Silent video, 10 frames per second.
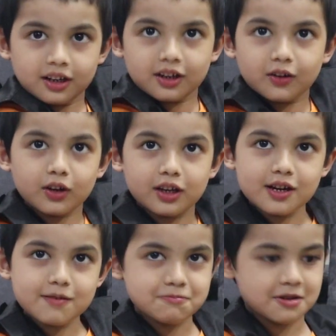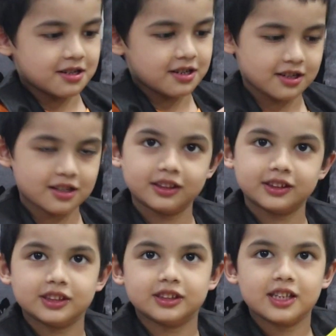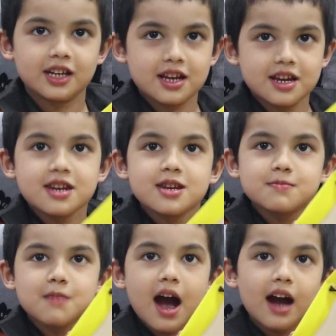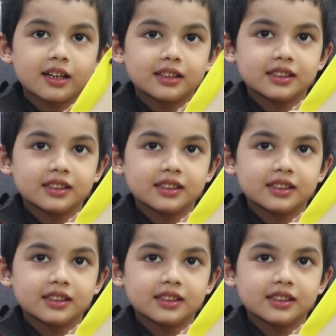Now I kept it in. This is in the bag.